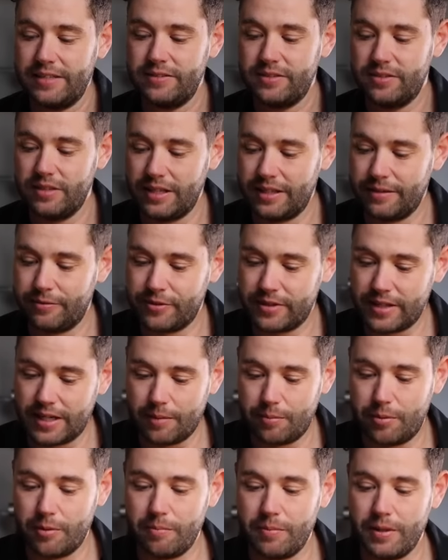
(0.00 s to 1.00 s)
have to lift it
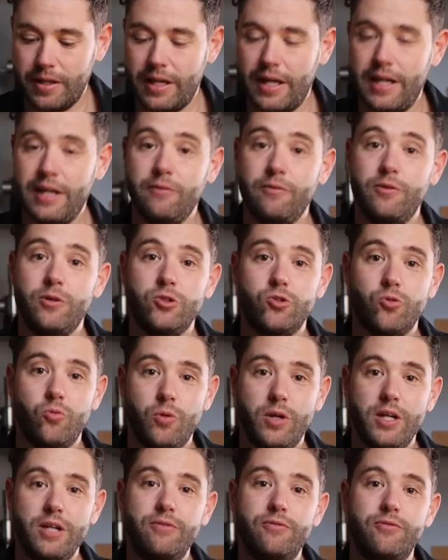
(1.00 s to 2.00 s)
up a bit, and if it was
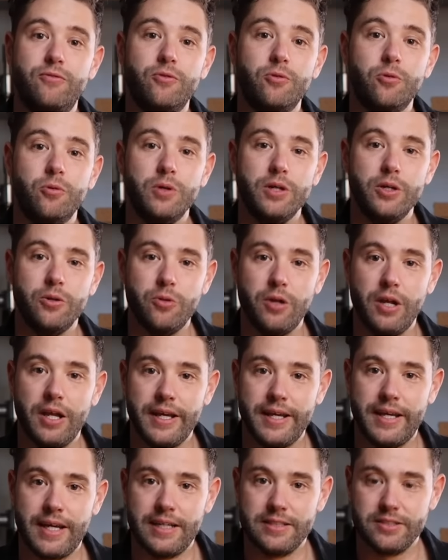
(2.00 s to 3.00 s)
really full, it would
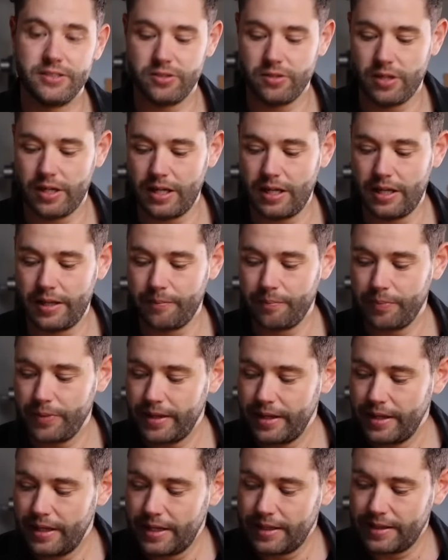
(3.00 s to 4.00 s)
leak out slightly.
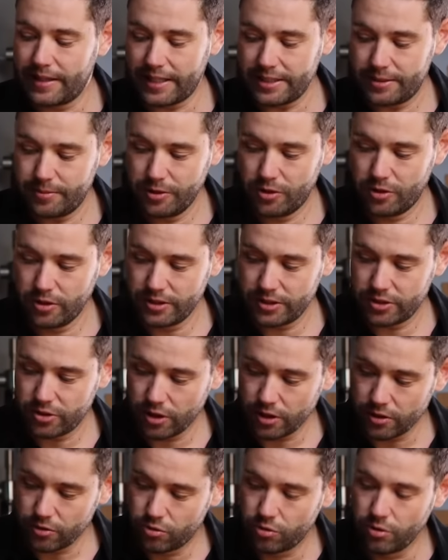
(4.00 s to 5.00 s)
That's because it's
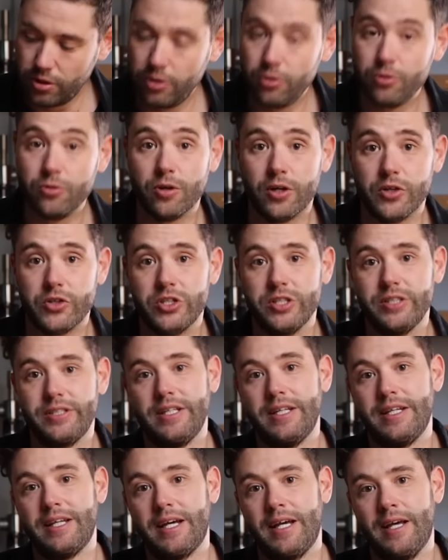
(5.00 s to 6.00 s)
got two little notches
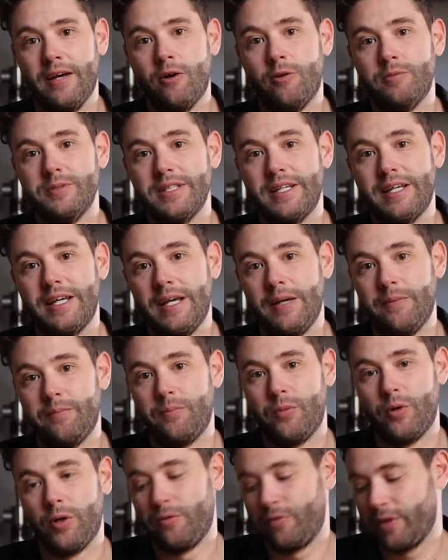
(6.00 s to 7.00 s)
here that helps it
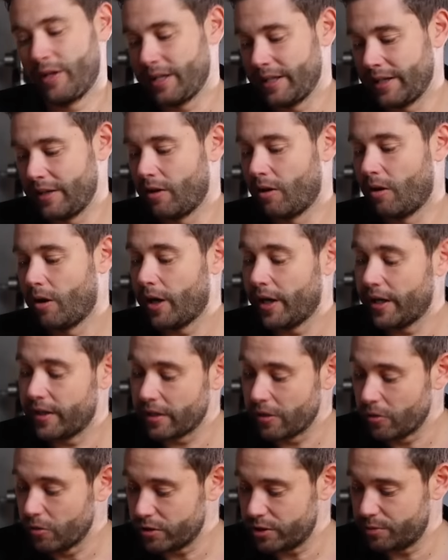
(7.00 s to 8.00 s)
keep perfectly in line
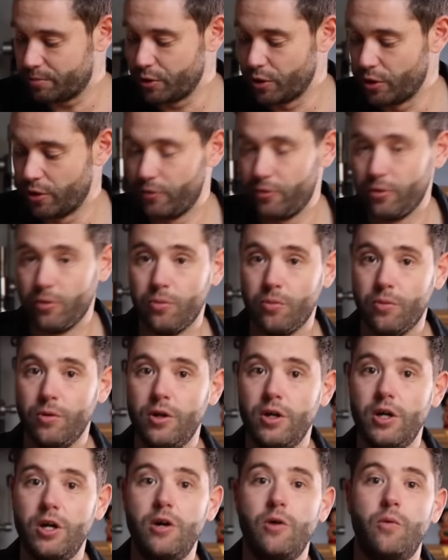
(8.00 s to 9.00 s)
and looks beautiful
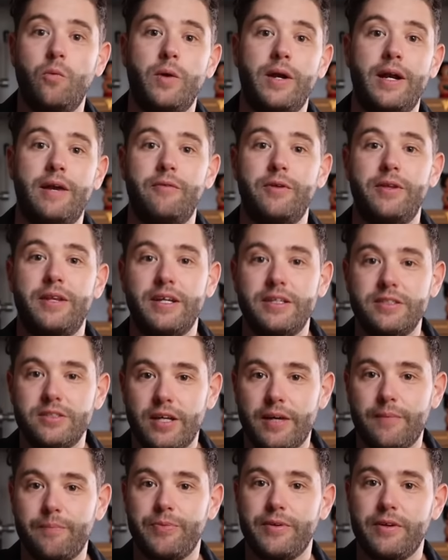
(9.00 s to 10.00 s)
when everything's
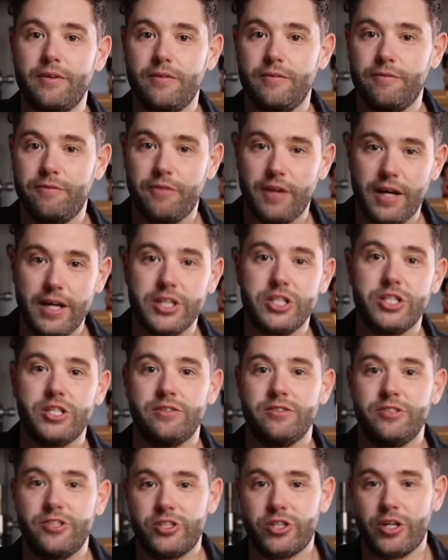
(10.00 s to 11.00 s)
like flush
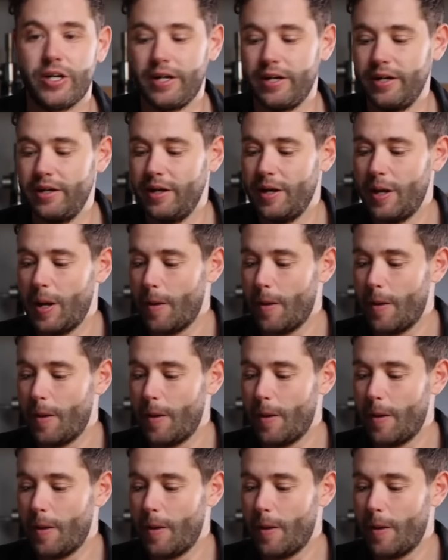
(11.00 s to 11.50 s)
and straight,